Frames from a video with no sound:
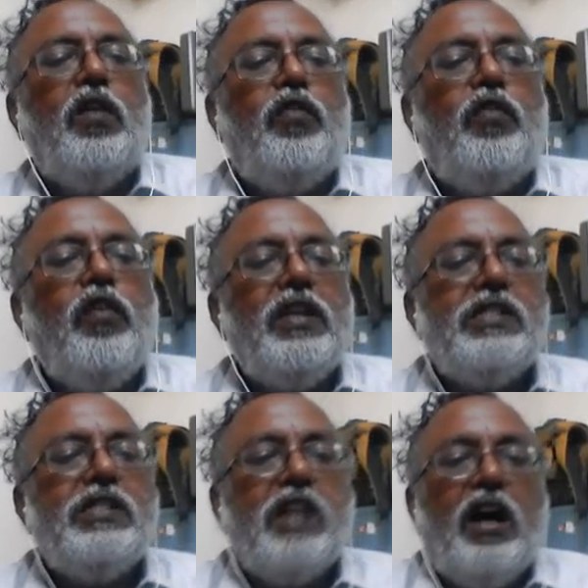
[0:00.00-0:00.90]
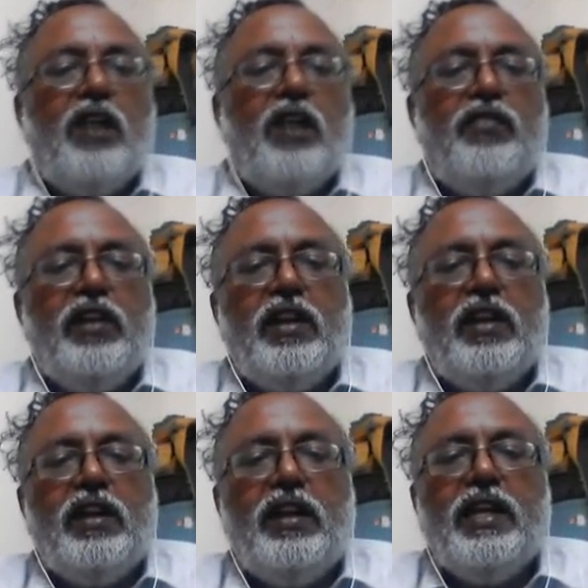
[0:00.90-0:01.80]
Fuels often
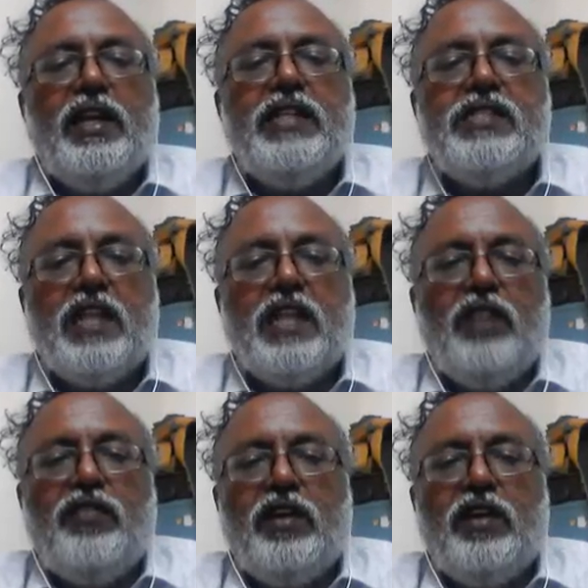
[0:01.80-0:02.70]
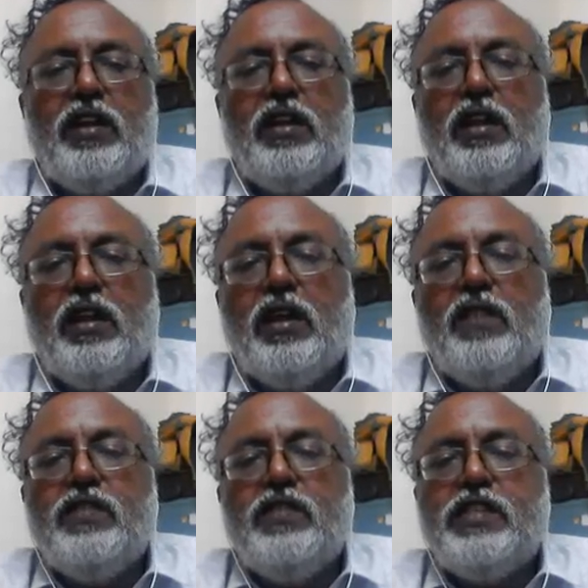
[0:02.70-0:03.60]
contain sulfur,
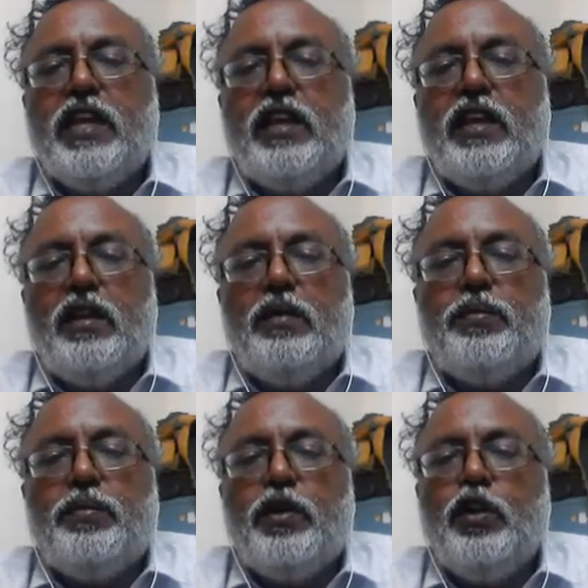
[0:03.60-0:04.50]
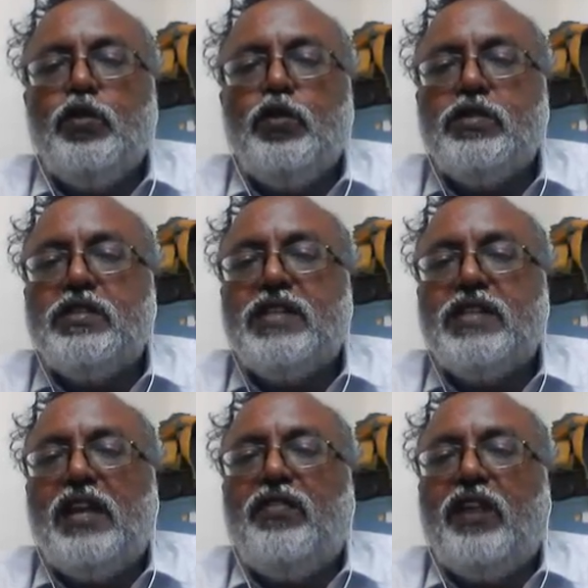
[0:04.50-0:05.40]
which can produce
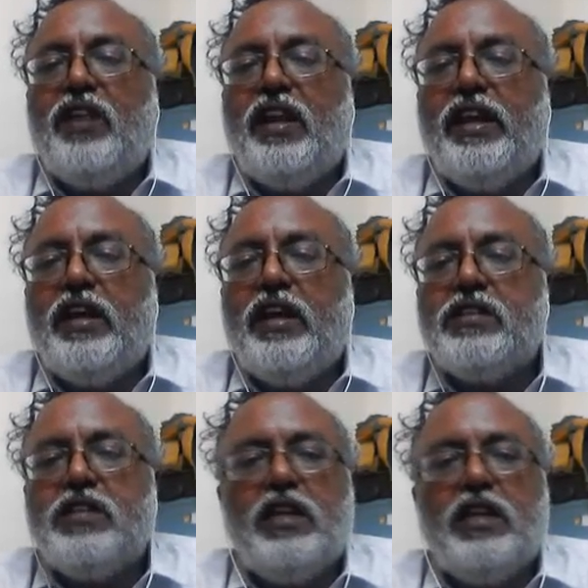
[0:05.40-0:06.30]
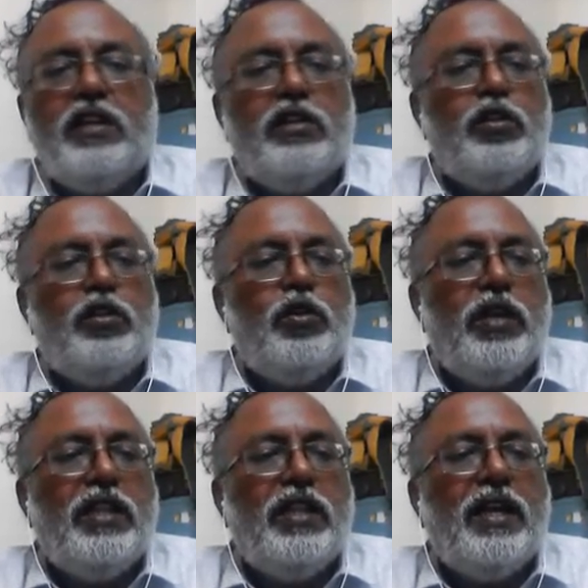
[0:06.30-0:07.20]
sulfur dioxide
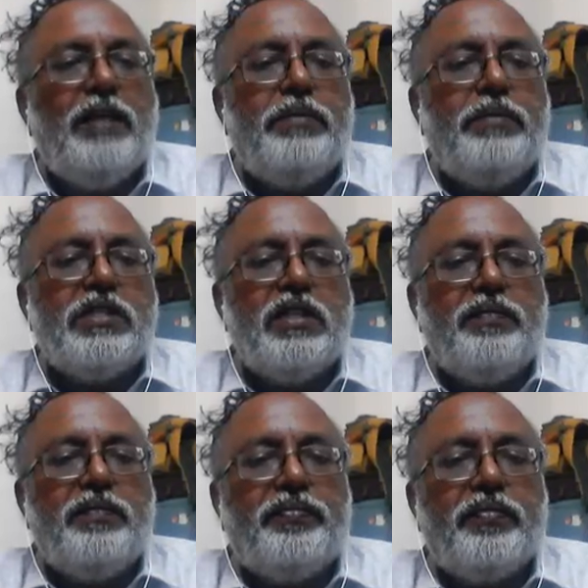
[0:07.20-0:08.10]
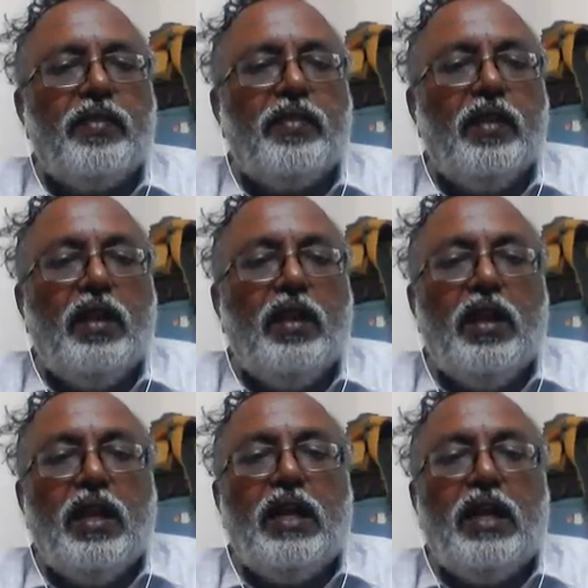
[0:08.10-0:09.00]
during the combustion,
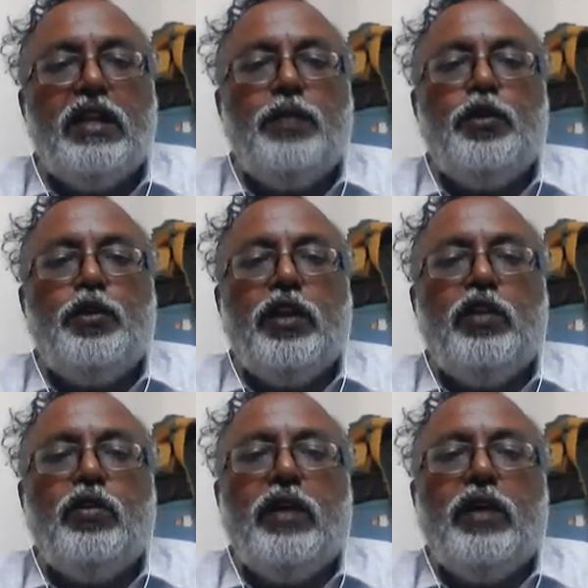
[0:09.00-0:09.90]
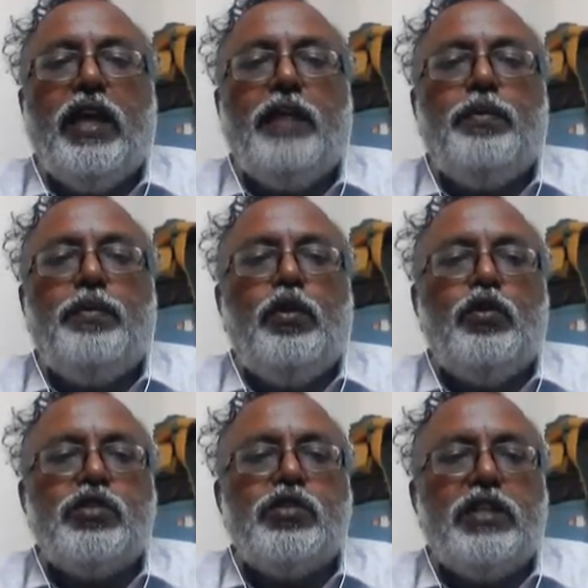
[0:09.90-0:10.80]
contributing to air
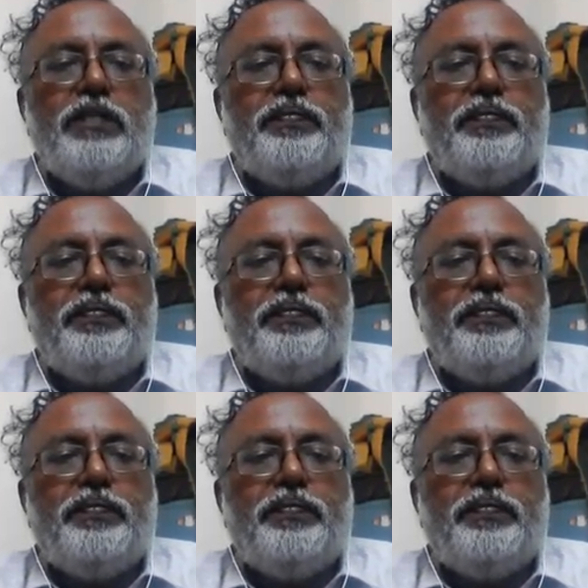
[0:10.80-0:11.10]
pollution.